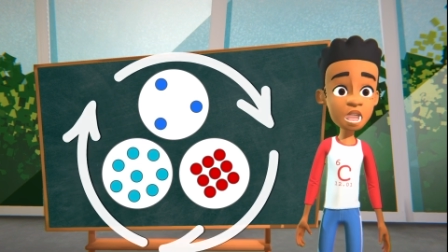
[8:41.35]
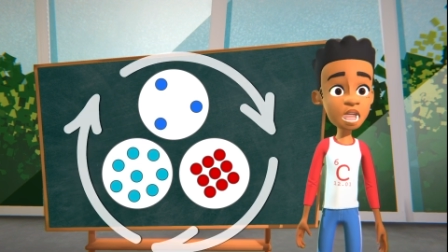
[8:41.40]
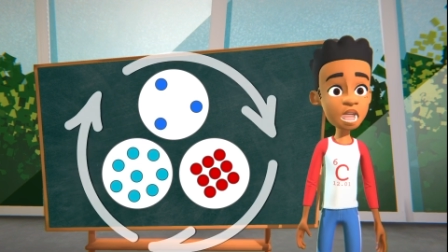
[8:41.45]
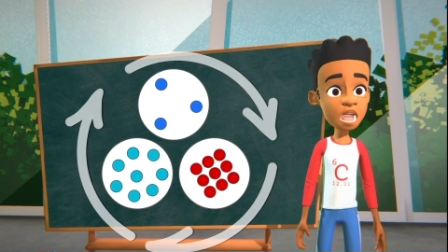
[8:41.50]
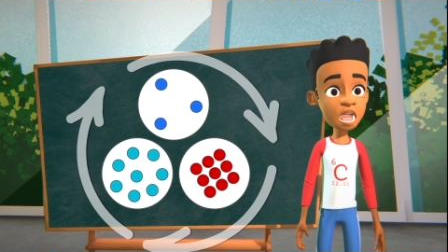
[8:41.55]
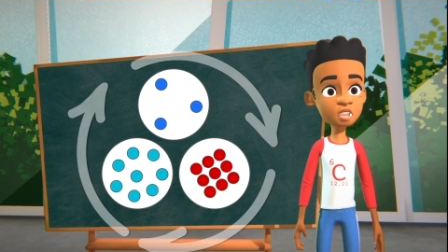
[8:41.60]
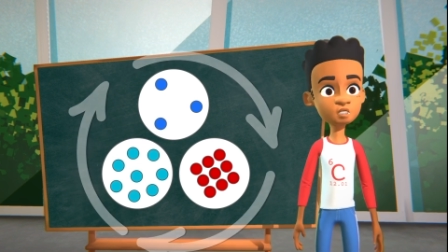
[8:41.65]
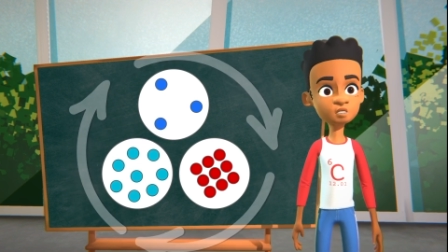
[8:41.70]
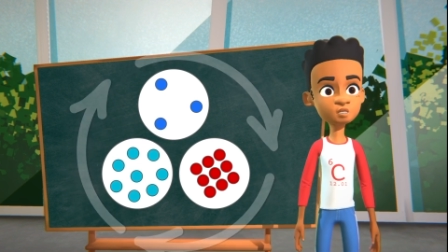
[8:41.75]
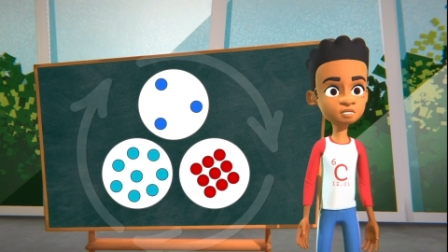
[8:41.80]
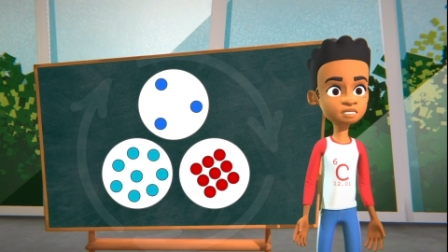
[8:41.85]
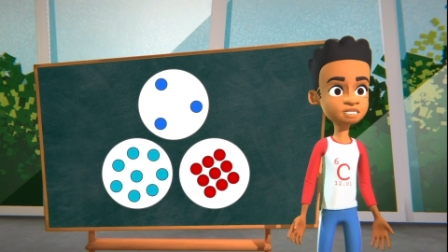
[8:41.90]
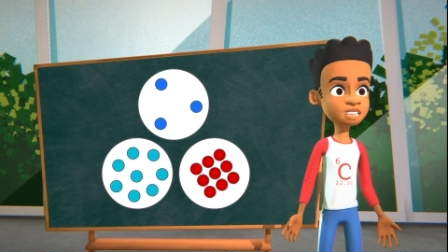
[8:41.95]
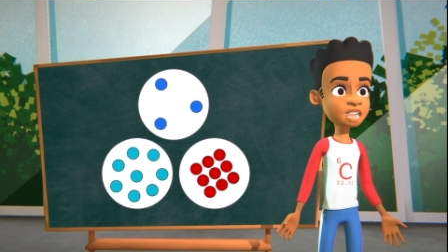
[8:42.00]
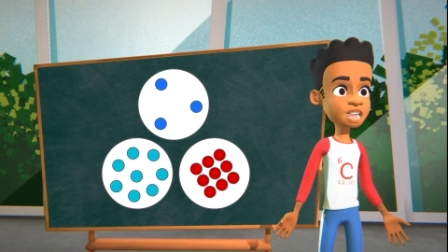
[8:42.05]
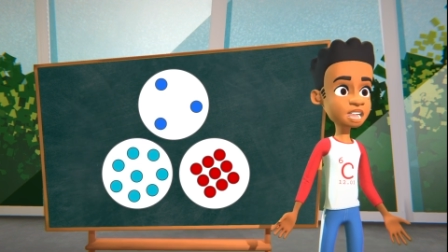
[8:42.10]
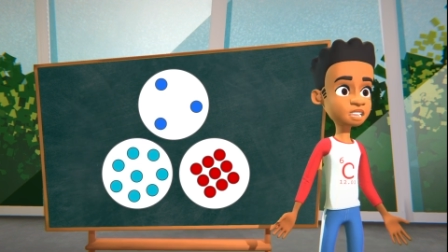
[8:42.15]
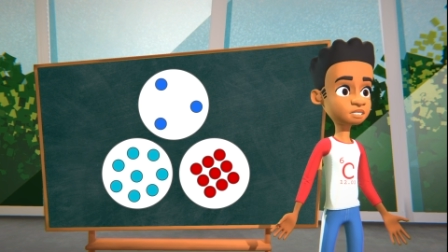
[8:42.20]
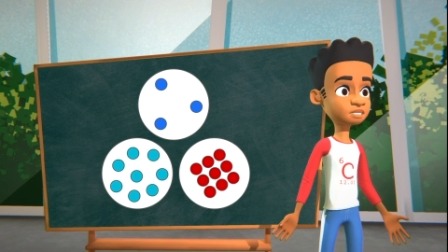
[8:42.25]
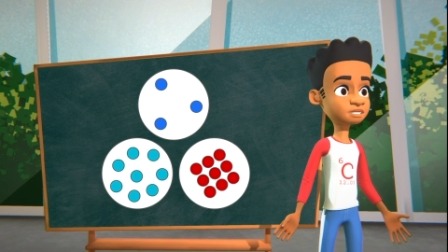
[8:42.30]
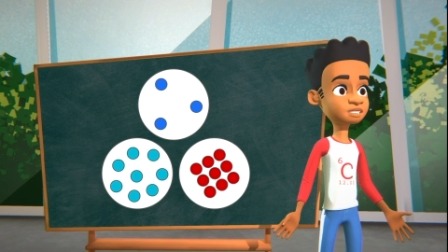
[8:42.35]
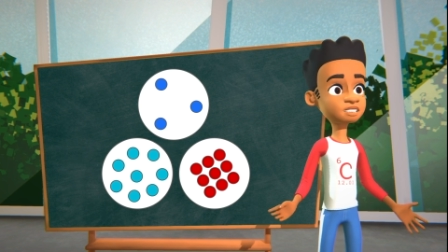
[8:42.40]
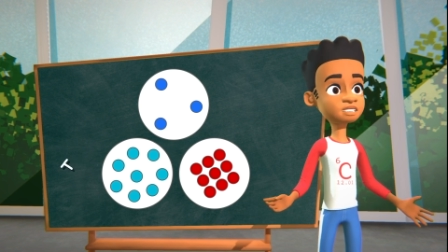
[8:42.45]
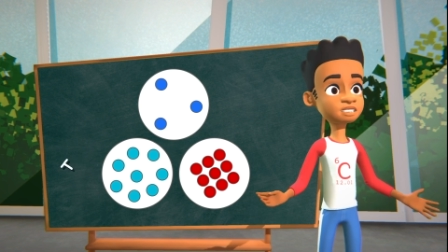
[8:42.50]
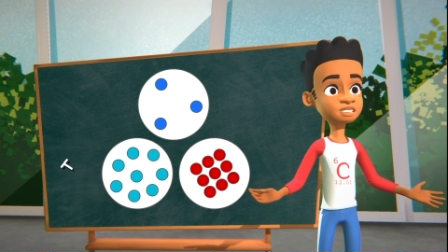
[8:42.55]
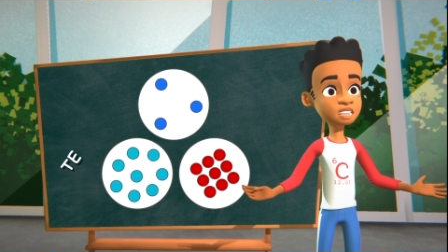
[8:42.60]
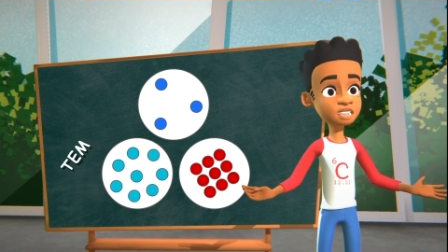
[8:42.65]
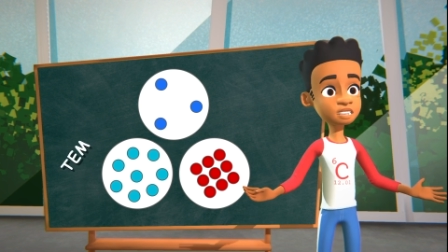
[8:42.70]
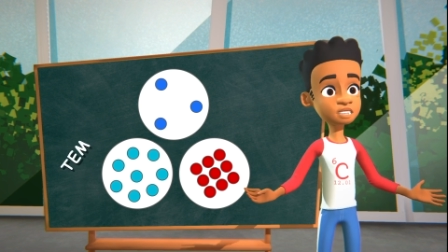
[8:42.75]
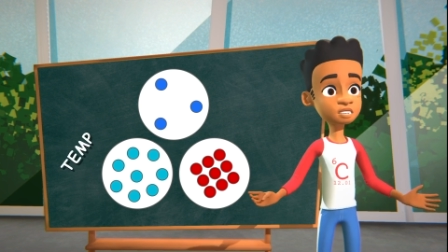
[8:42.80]
How would the energy
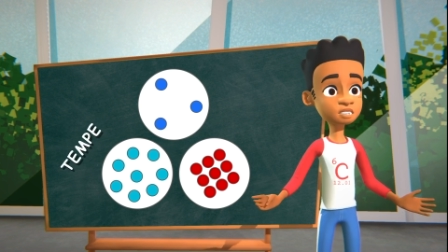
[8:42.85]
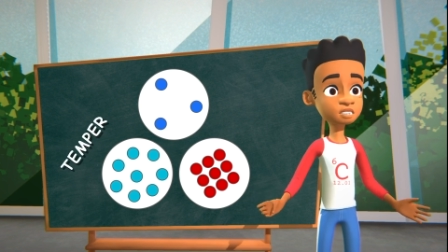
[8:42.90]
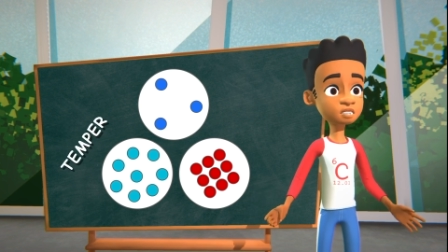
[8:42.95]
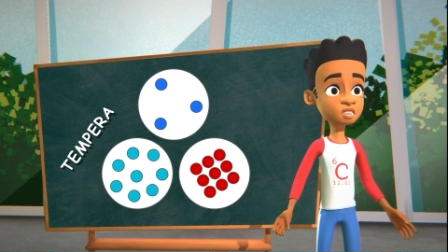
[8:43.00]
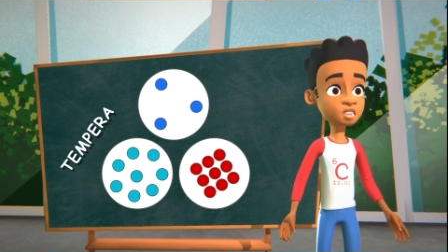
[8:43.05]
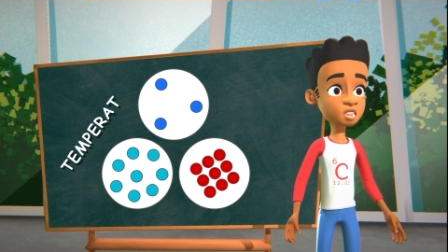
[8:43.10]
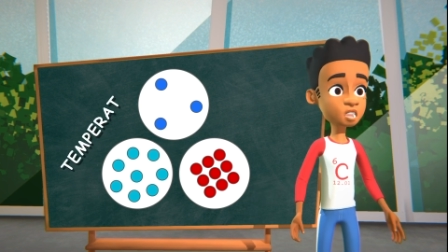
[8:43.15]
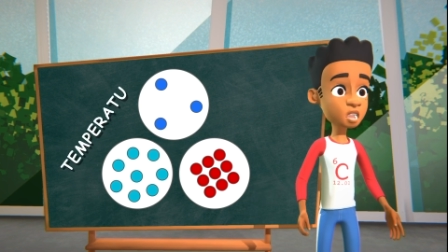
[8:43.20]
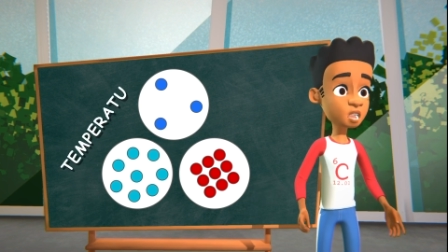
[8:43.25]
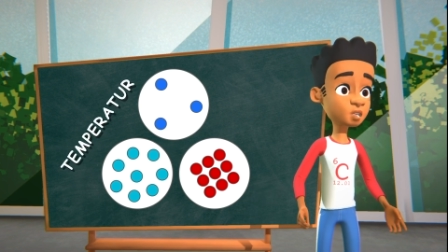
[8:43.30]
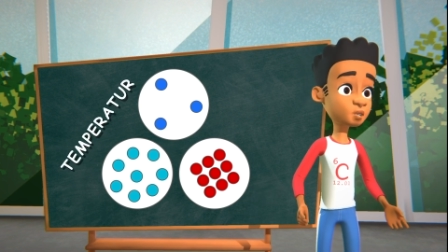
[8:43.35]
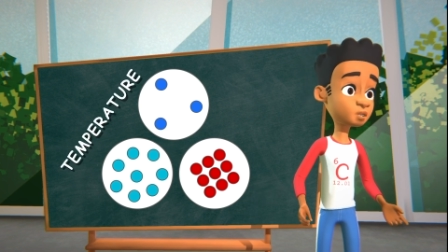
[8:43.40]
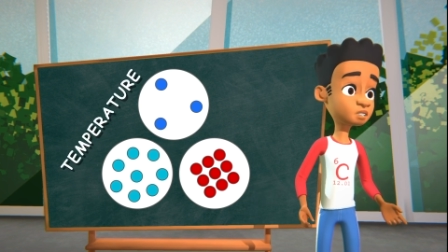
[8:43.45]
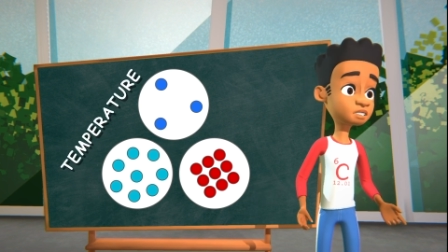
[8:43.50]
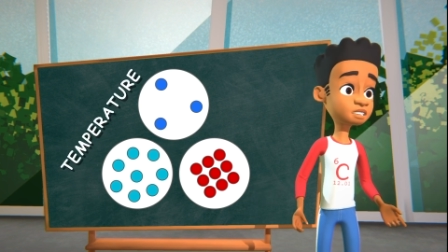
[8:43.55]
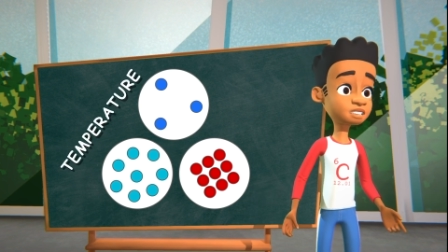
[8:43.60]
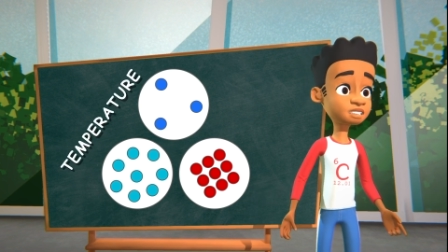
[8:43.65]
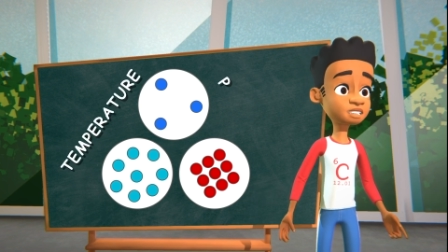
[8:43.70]
change? With